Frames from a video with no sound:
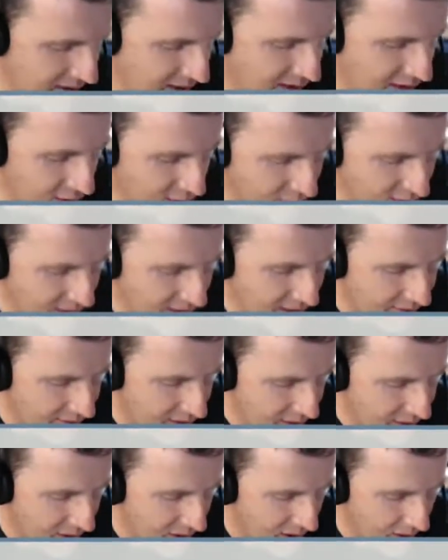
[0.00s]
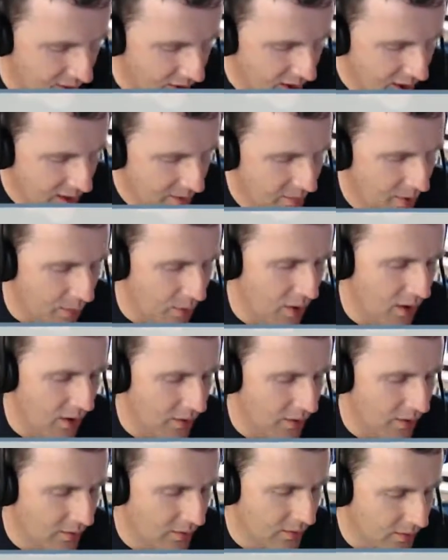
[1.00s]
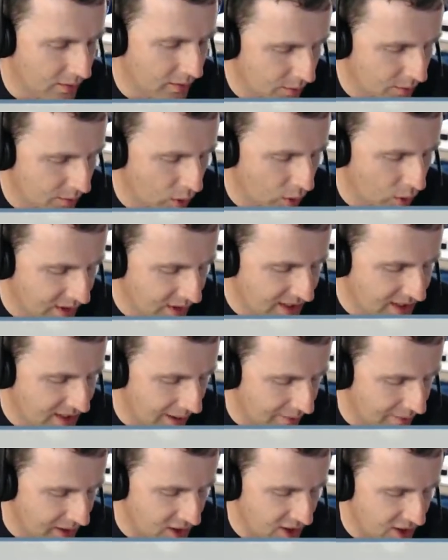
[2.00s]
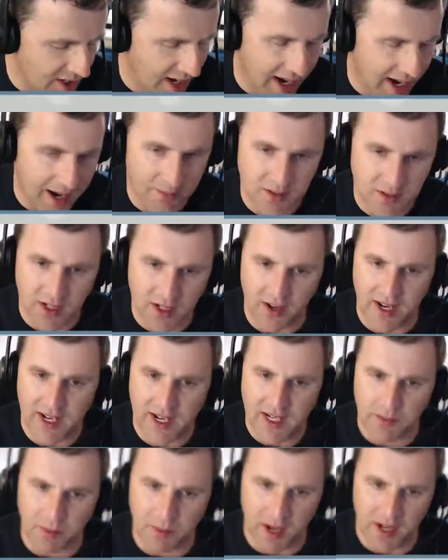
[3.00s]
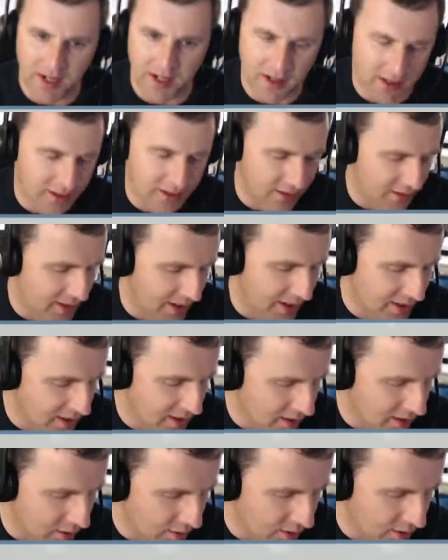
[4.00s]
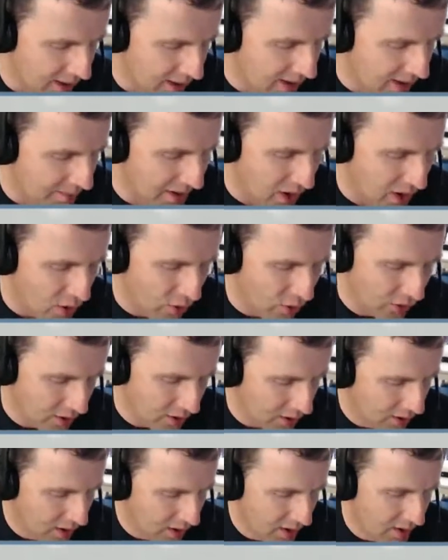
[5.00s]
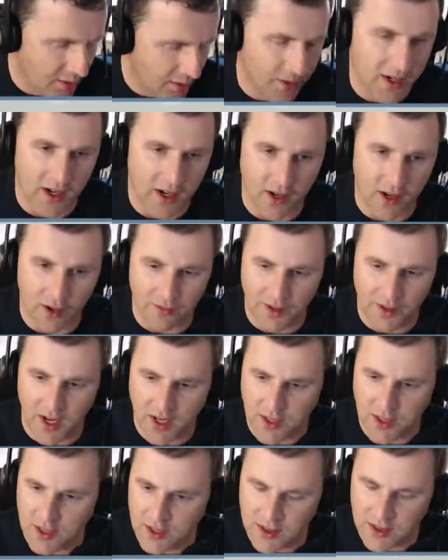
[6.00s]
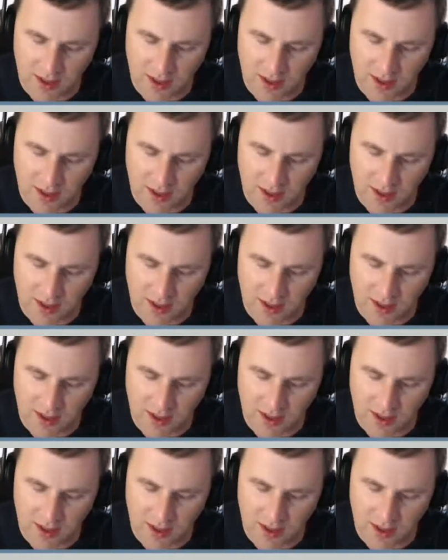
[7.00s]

Honor 7 as well. But what does happen is you get apps like eBay and things that do something a bit odd with their notifications.